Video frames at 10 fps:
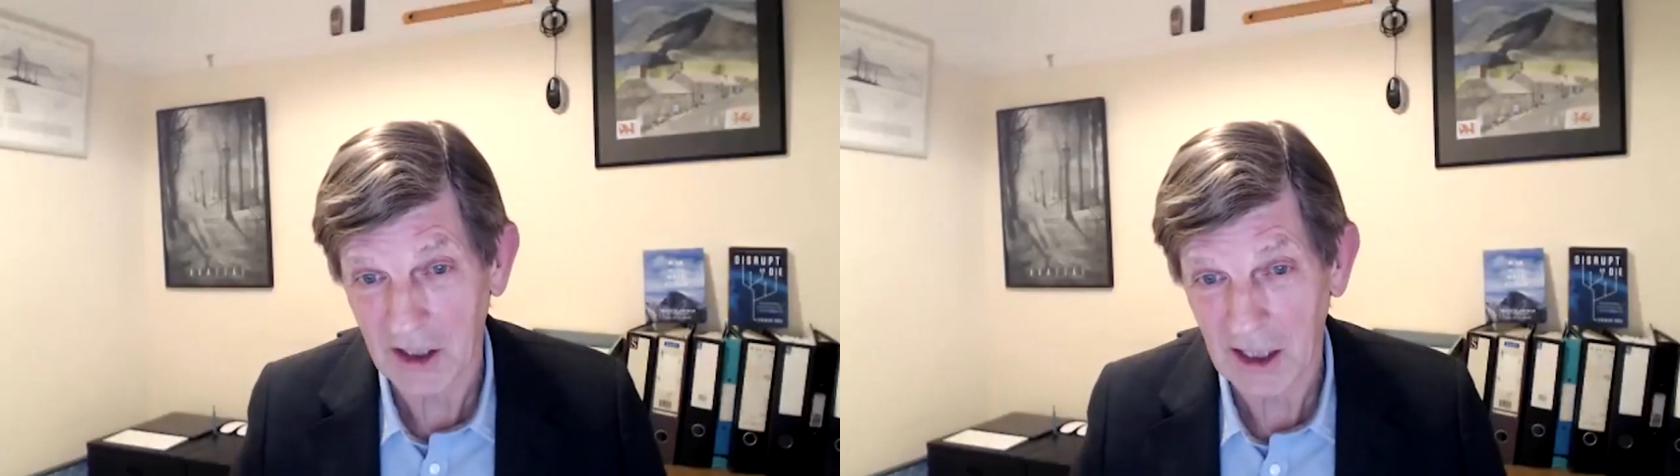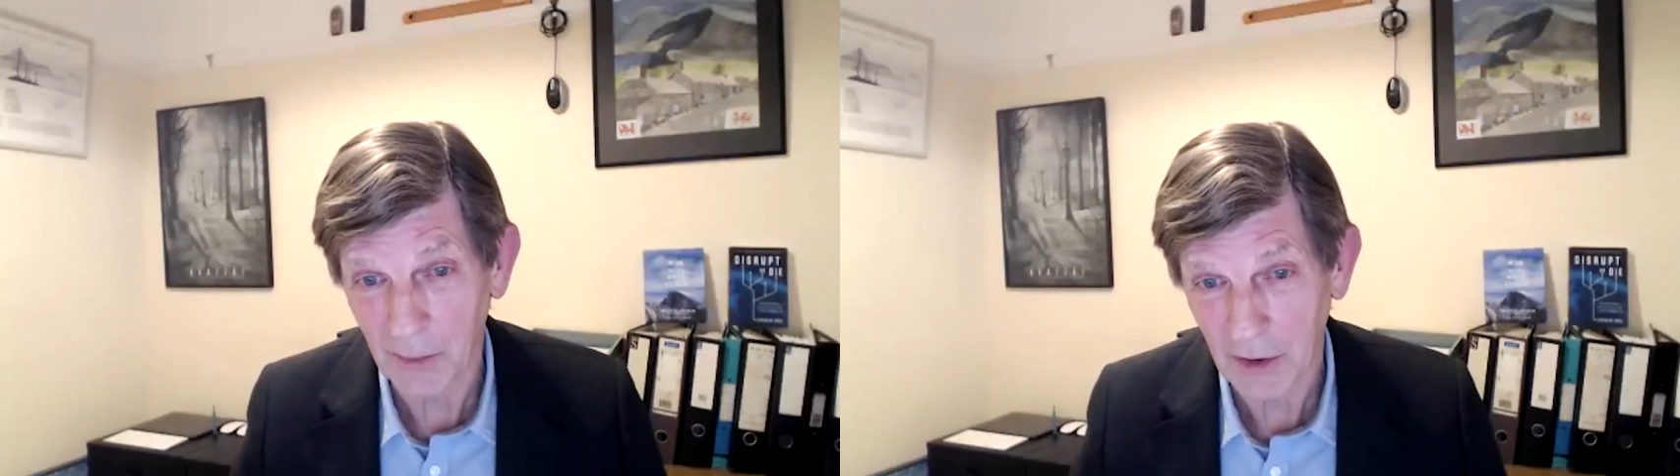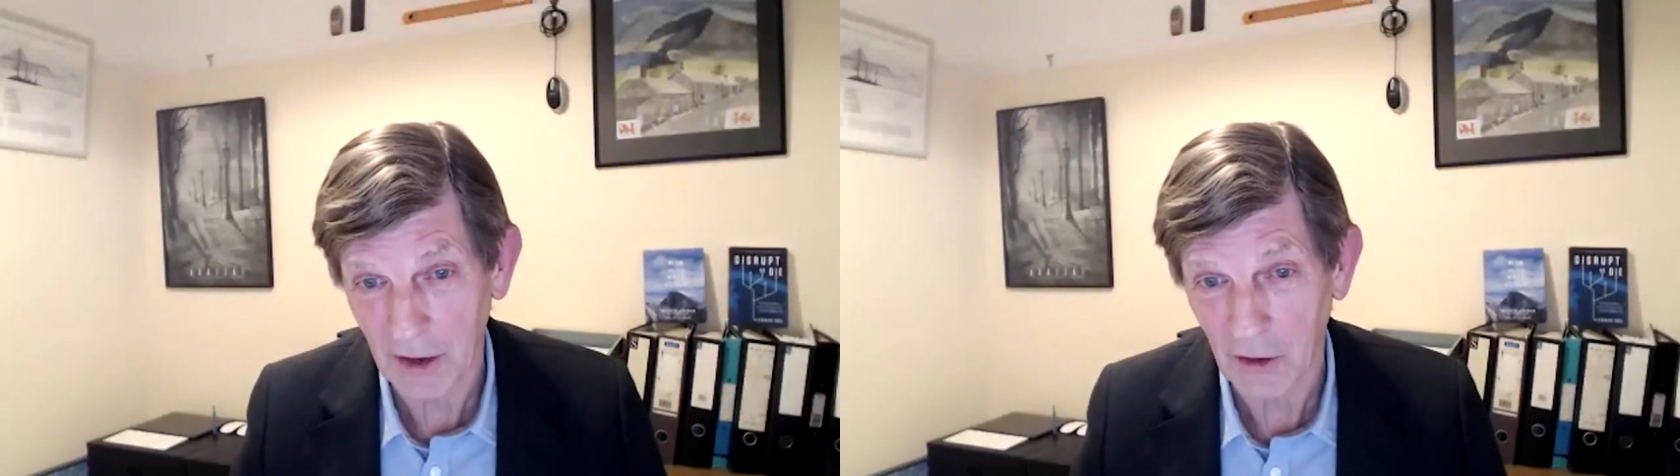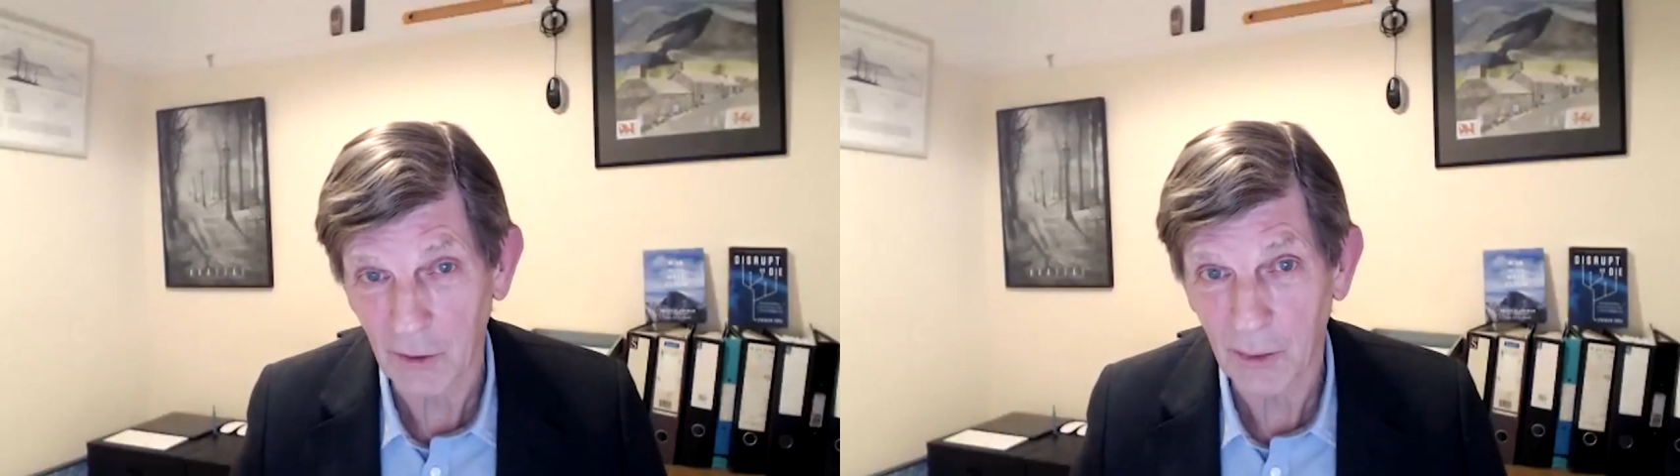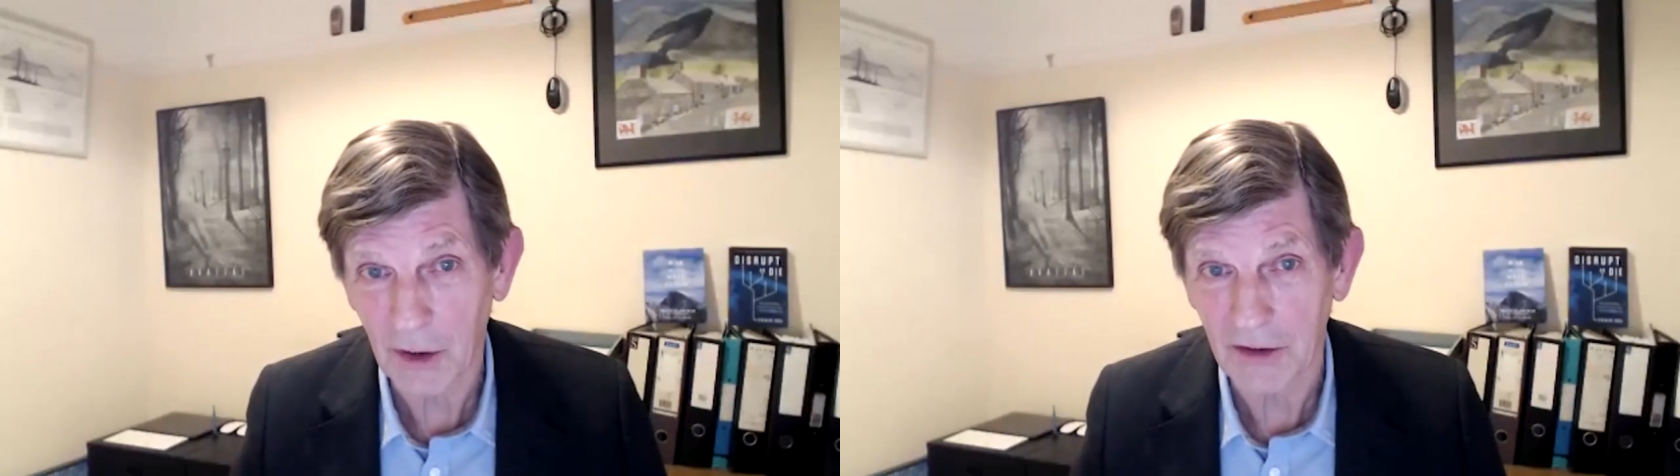
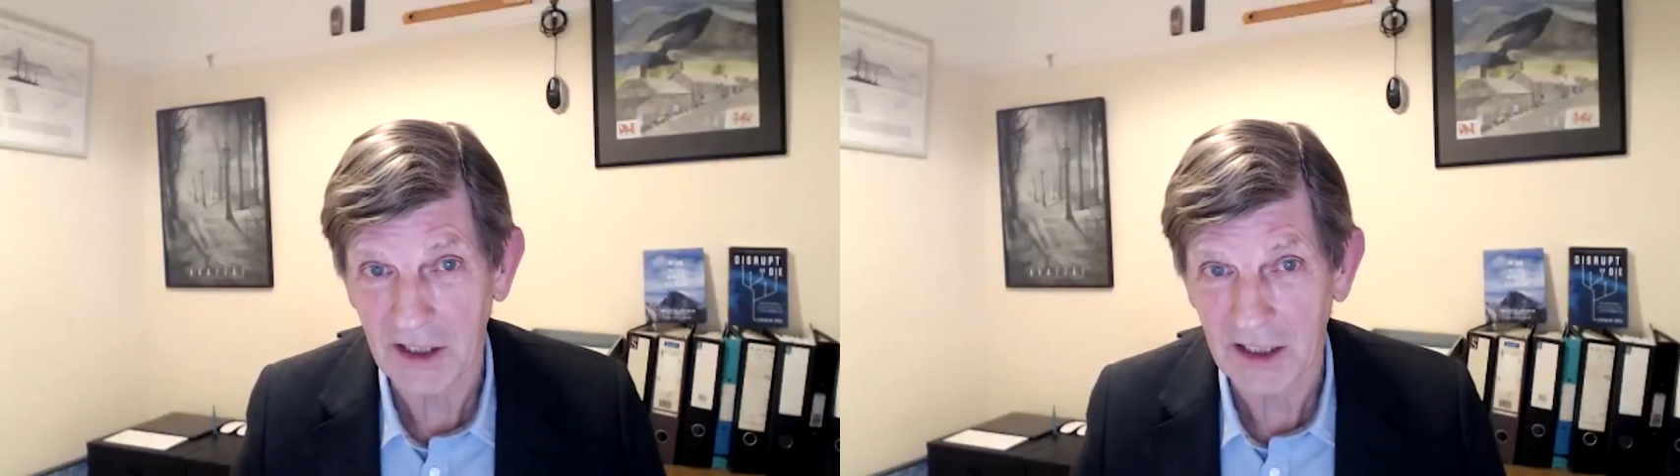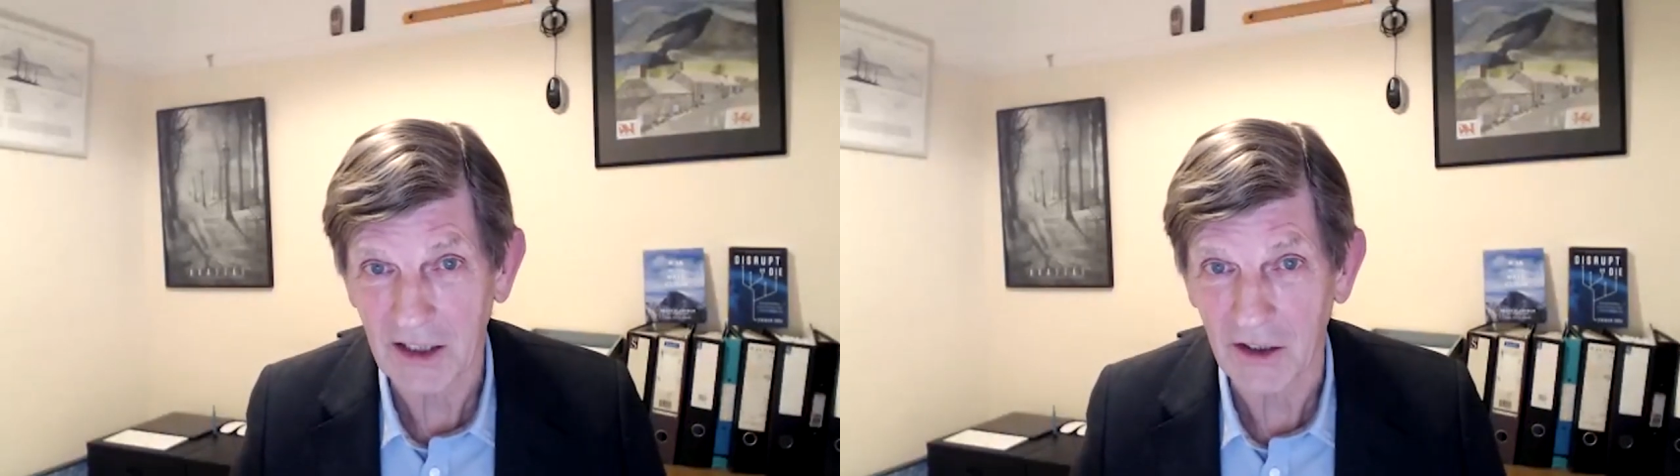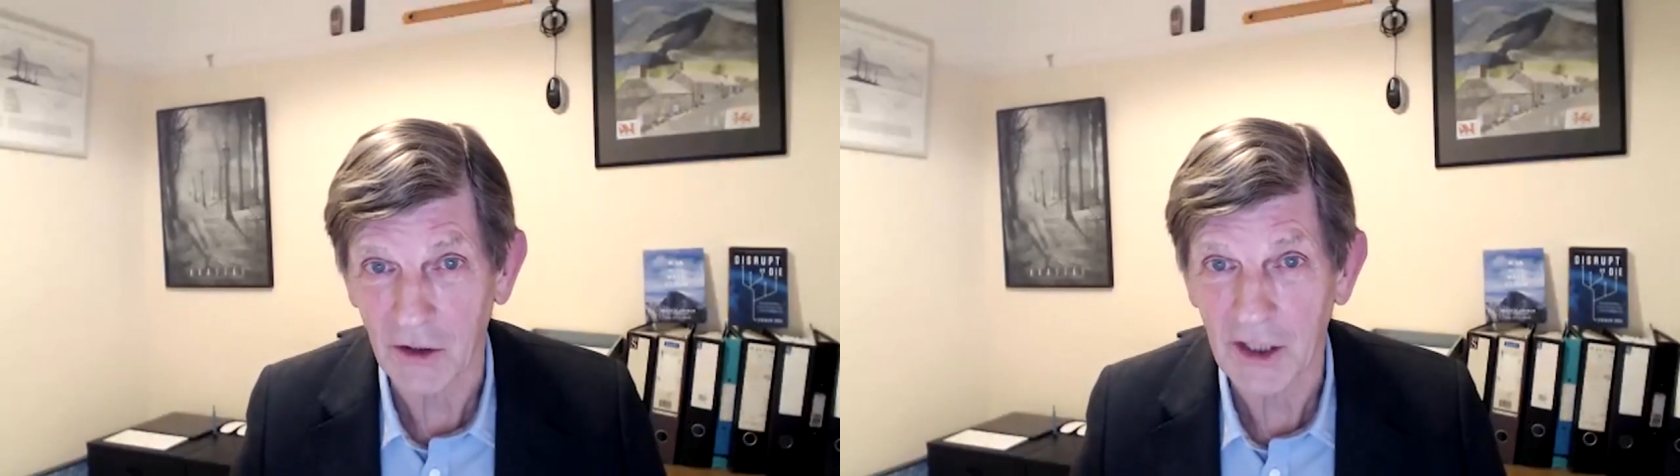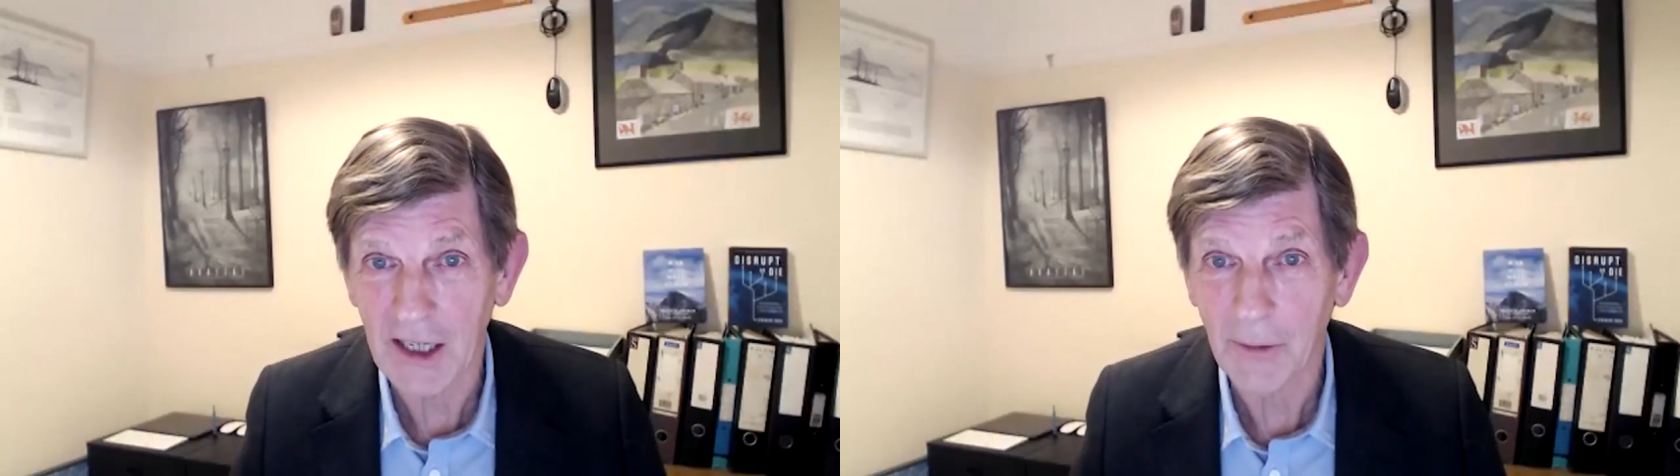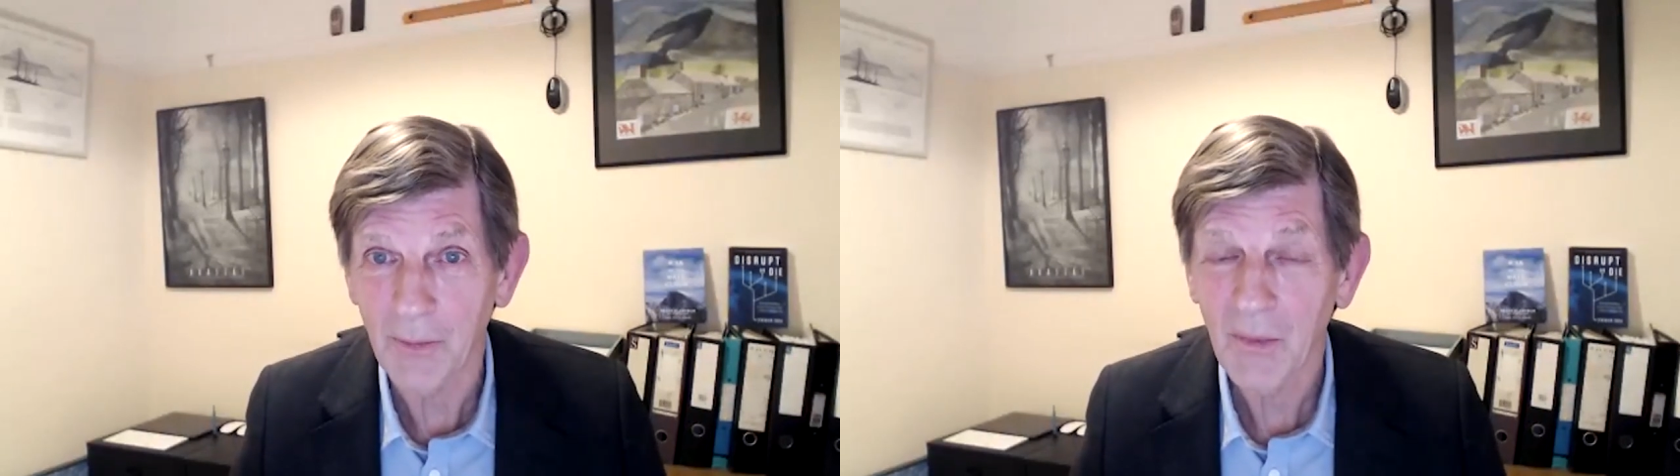DPU processing
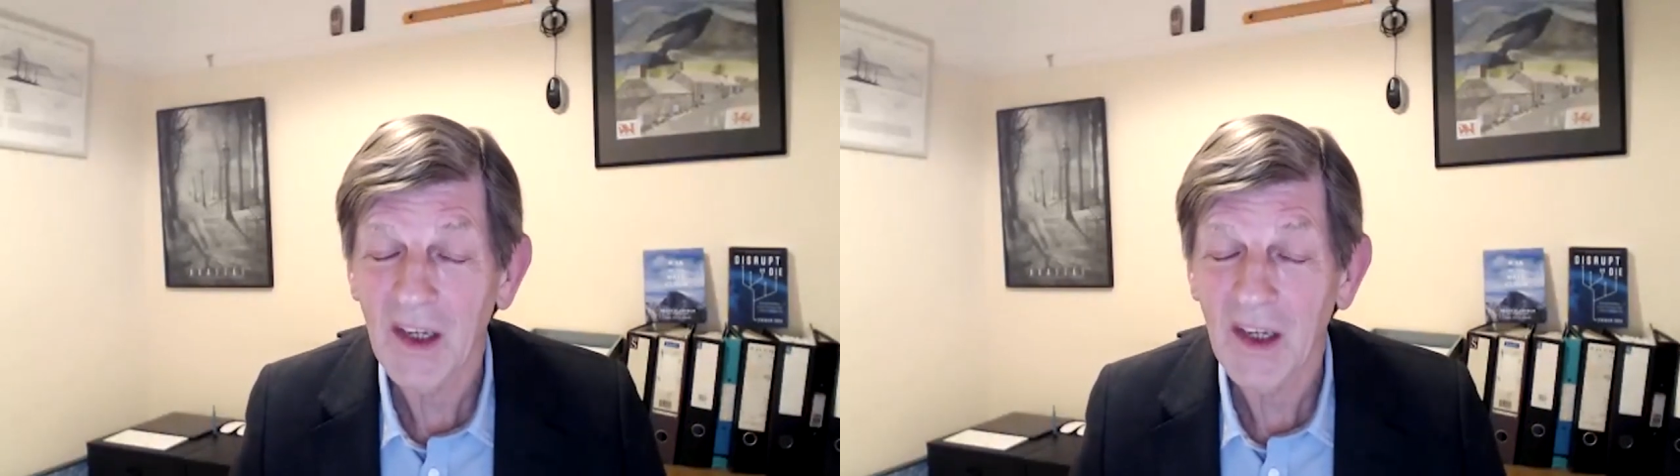unit.